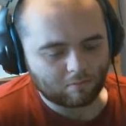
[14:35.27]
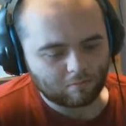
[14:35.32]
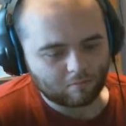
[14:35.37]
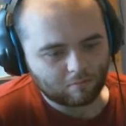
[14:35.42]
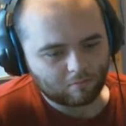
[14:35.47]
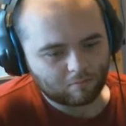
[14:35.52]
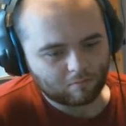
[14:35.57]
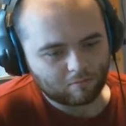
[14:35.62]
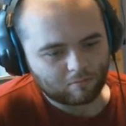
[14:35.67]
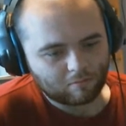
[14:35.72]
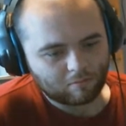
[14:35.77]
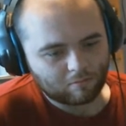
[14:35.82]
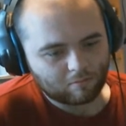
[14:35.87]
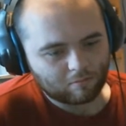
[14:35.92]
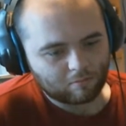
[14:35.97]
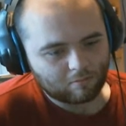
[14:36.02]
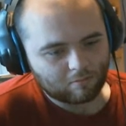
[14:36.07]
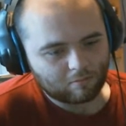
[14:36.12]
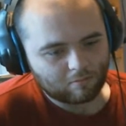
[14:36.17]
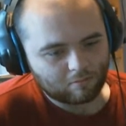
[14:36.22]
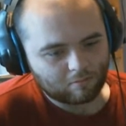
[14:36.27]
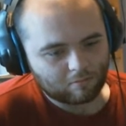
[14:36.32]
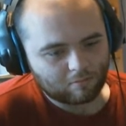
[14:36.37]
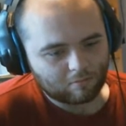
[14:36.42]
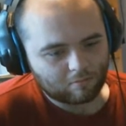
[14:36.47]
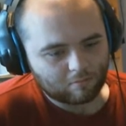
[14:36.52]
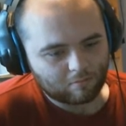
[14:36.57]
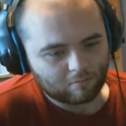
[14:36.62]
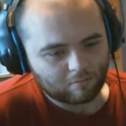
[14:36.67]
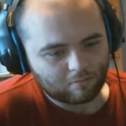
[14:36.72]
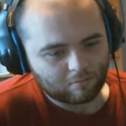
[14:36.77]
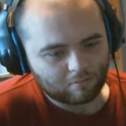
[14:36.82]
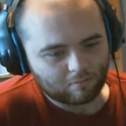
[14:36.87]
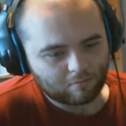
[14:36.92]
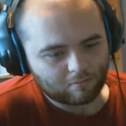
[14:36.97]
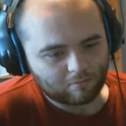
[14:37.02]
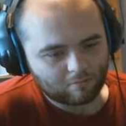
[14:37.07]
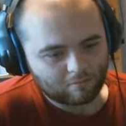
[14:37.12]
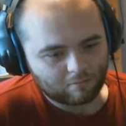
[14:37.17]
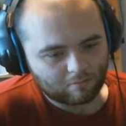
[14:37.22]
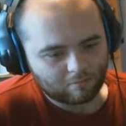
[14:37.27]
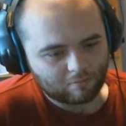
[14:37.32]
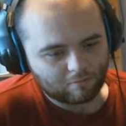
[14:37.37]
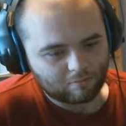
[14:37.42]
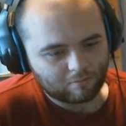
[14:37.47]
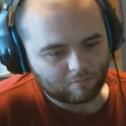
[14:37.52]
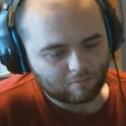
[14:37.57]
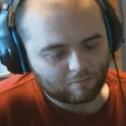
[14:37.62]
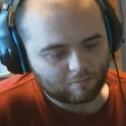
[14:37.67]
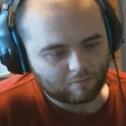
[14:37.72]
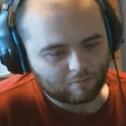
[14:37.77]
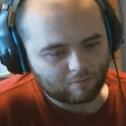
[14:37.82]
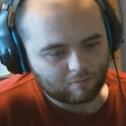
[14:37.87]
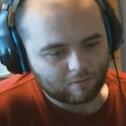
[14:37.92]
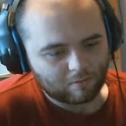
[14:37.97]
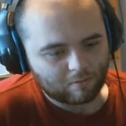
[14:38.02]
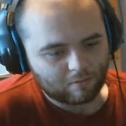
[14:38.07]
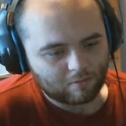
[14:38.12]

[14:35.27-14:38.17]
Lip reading: (silent)